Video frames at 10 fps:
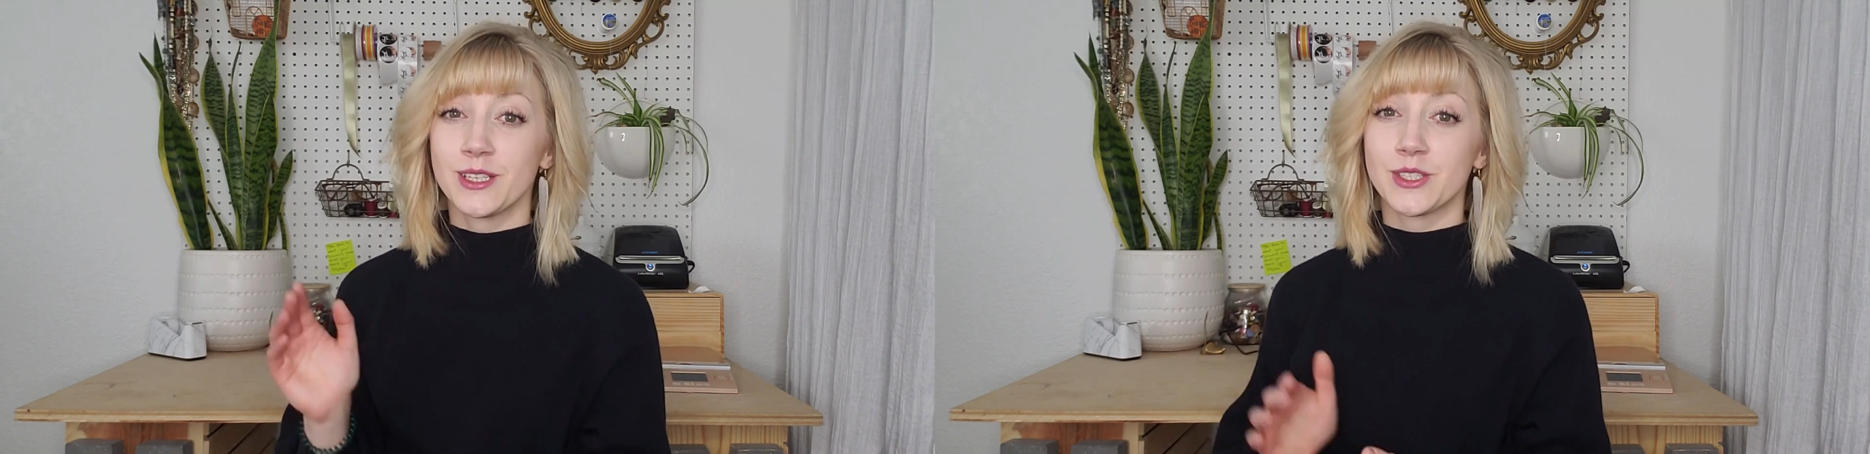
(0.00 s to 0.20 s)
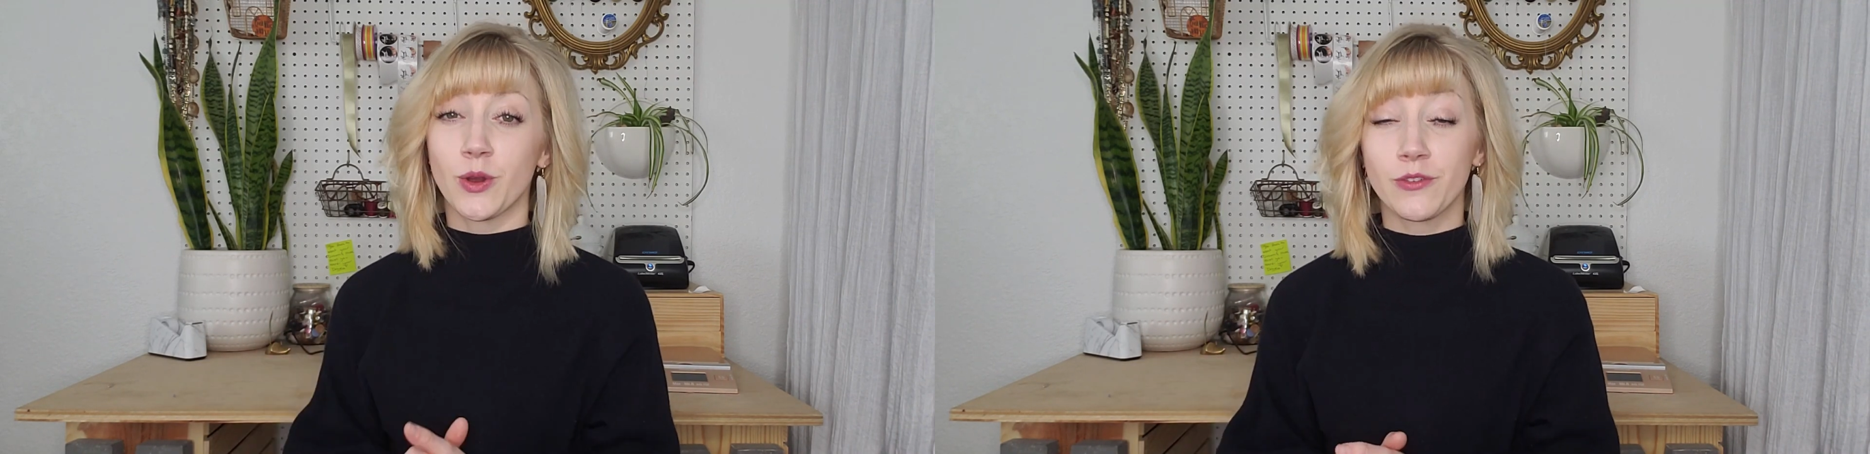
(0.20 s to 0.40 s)

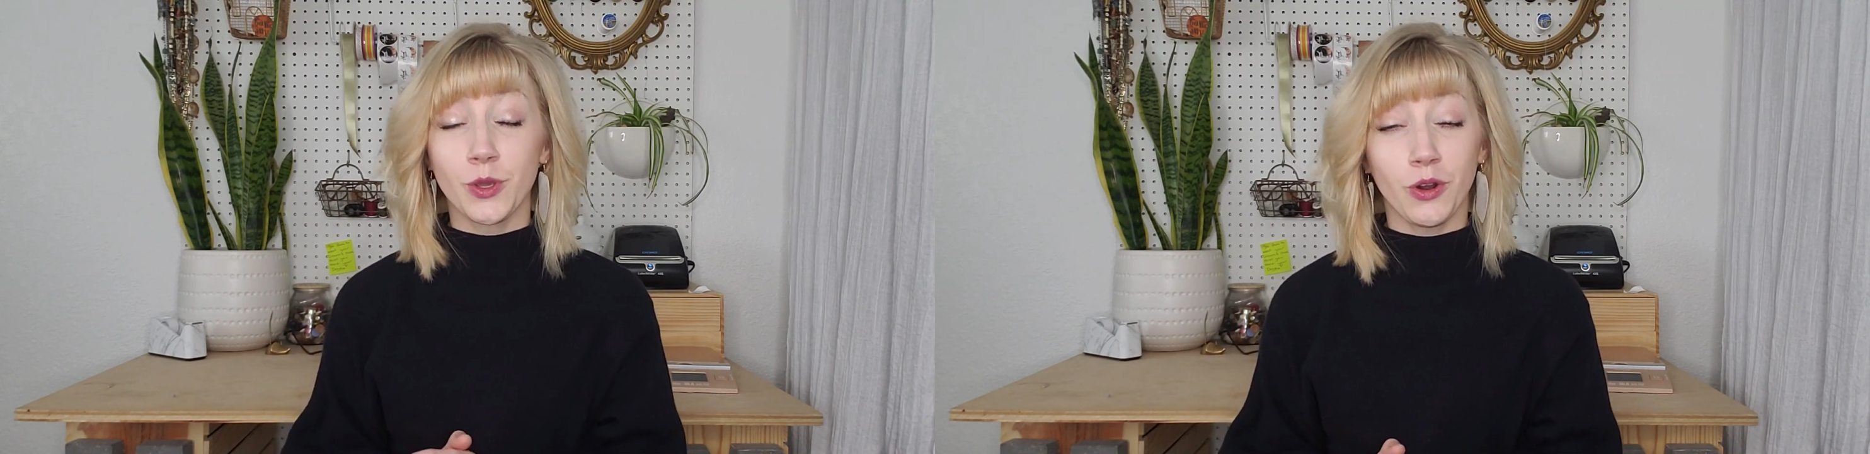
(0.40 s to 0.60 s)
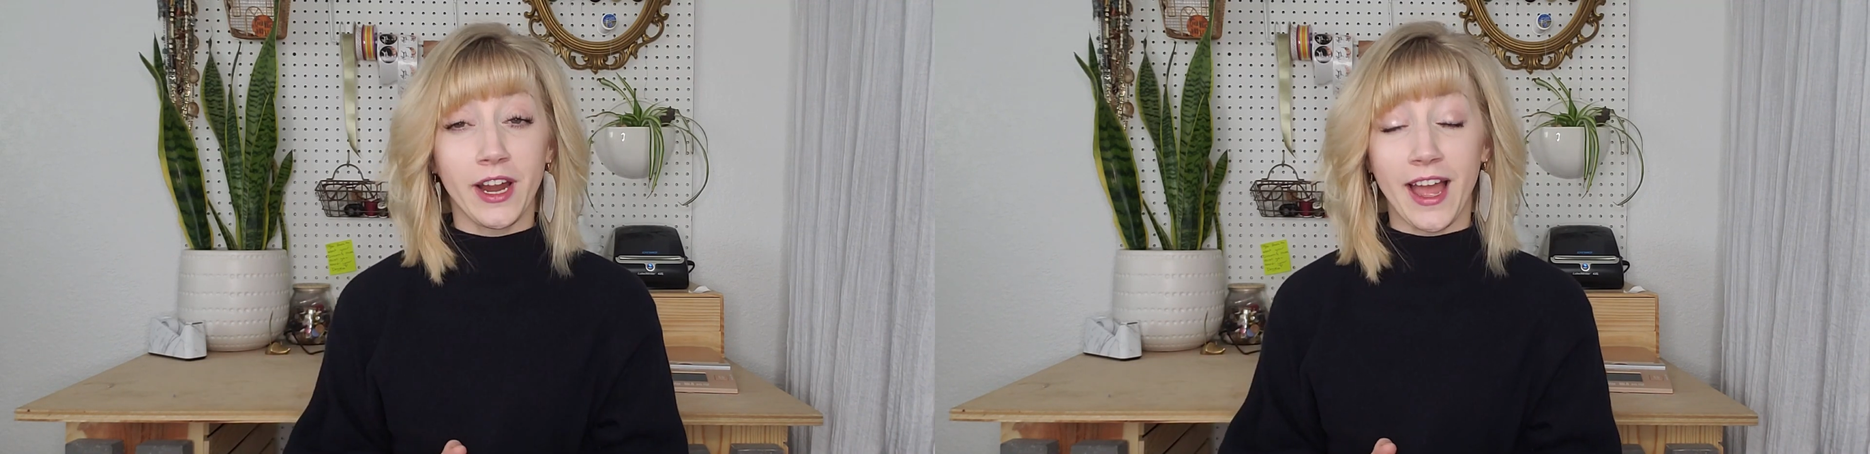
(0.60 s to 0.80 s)
So if
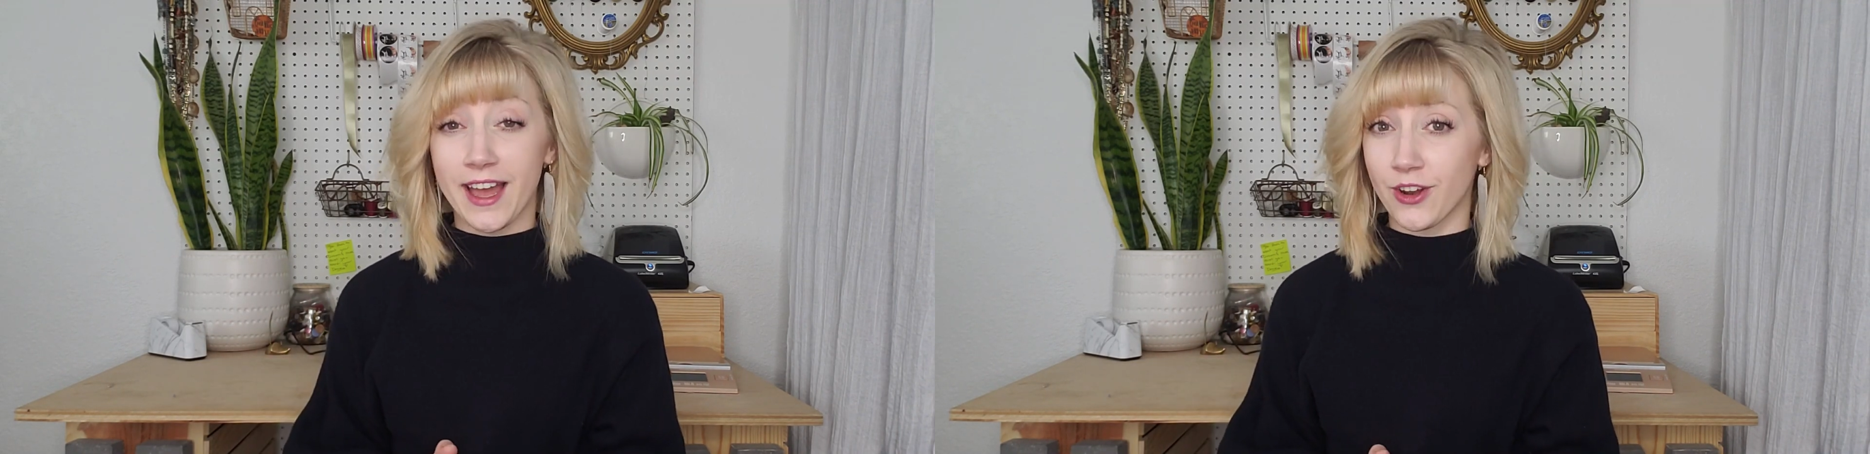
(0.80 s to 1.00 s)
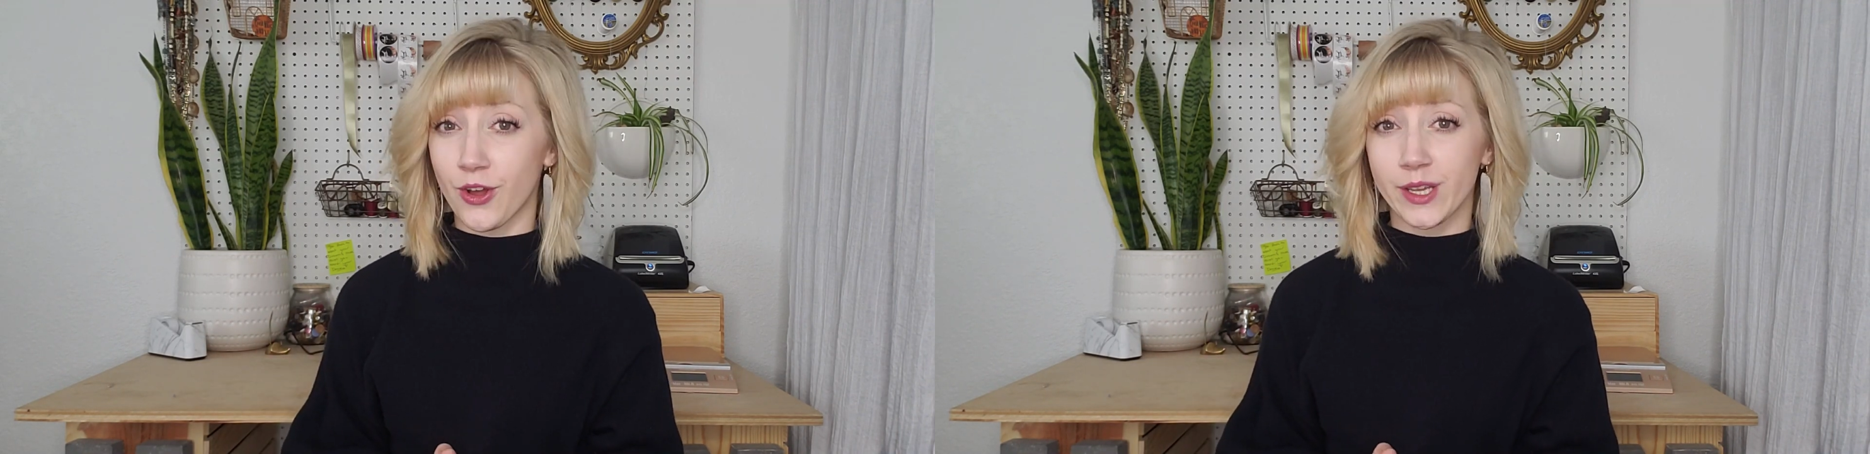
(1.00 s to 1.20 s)
you are
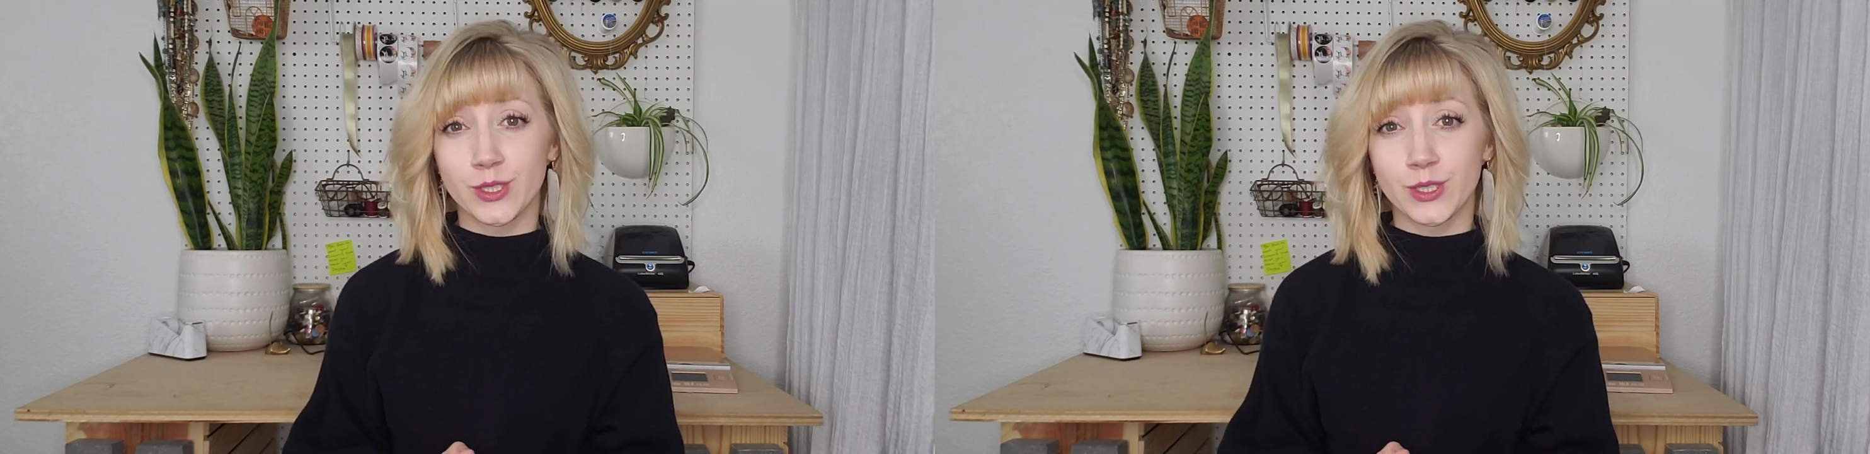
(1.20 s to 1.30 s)
at all